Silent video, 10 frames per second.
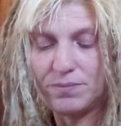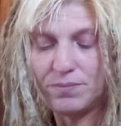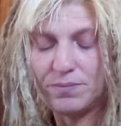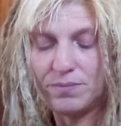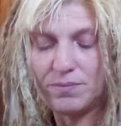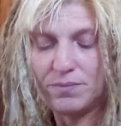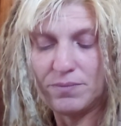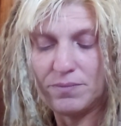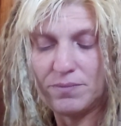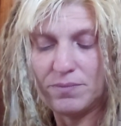
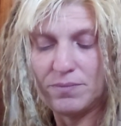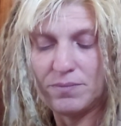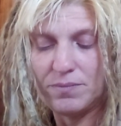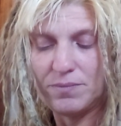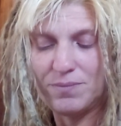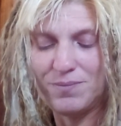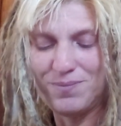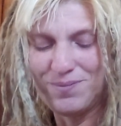[no speech]